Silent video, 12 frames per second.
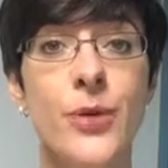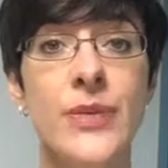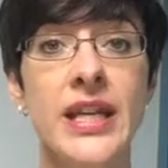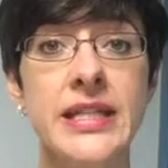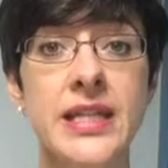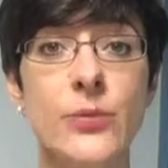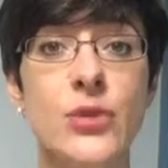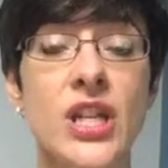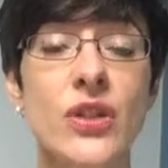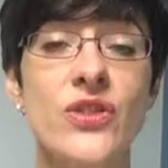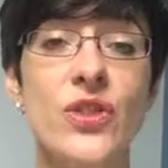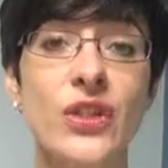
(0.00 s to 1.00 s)
It's somebody
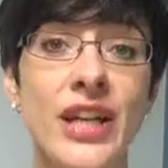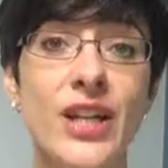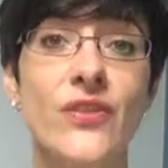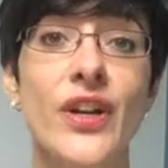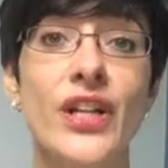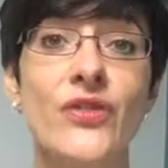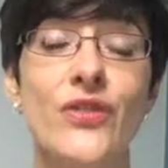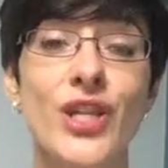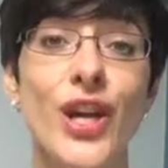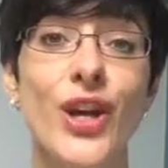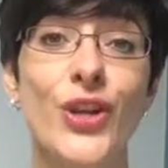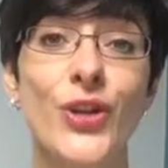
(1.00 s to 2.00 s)
who's not getting a very good
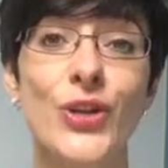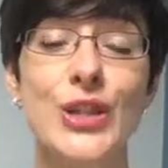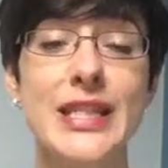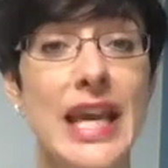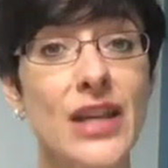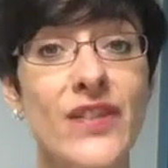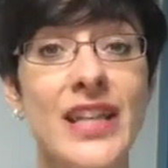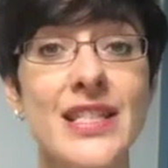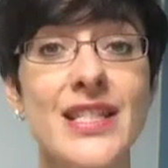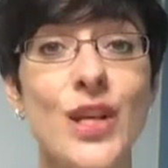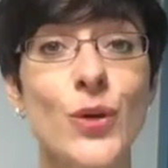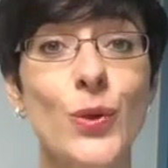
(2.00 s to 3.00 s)
return on savings,
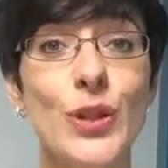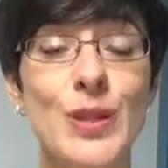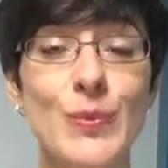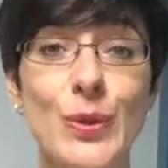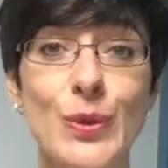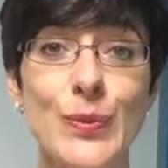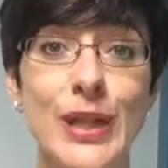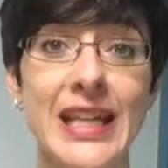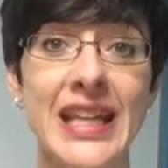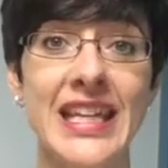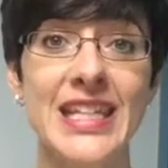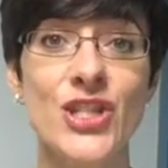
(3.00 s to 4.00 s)
so wants to put
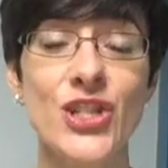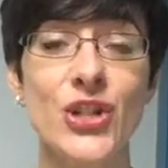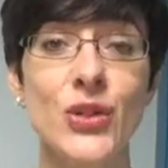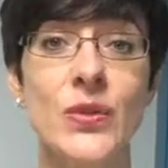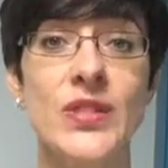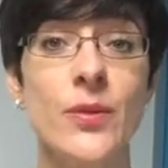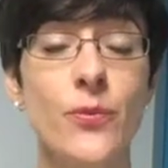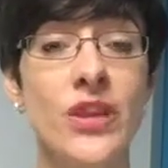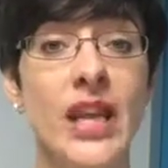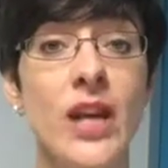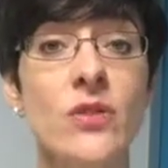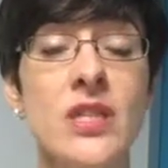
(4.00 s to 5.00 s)
money into
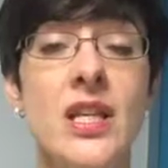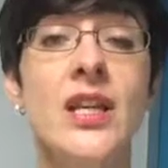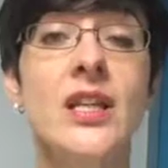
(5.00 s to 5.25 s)
something else.